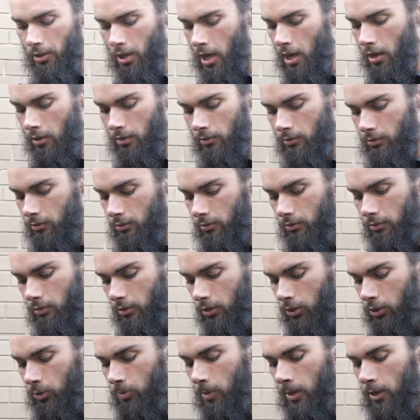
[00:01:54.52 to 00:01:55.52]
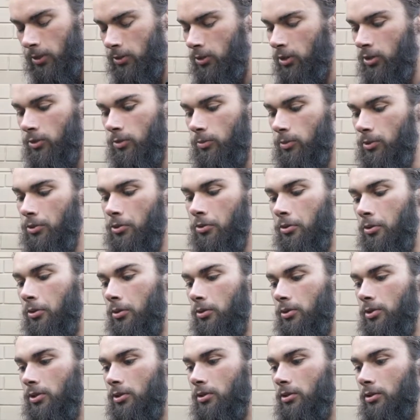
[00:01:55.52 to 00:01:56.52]
the speed sensor was
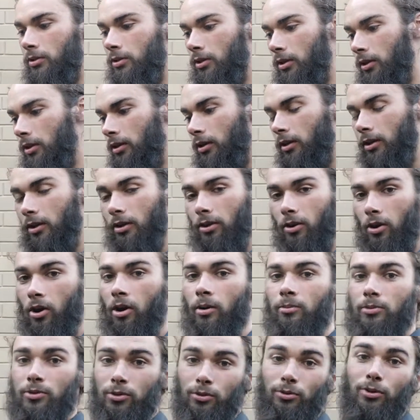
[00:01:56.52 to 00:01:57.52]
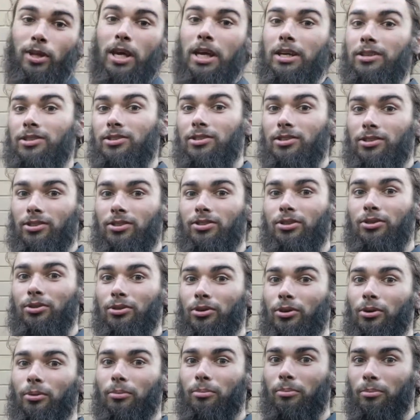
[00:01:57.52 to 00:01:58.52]
cooked and I'm too lazy
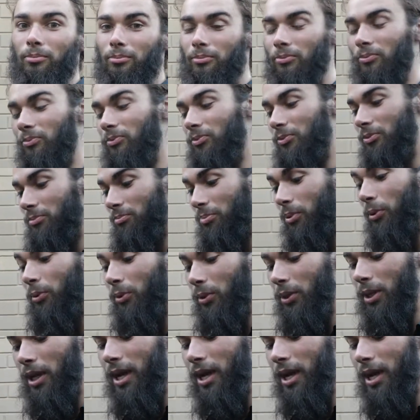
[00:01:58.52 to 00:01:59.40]
to pull it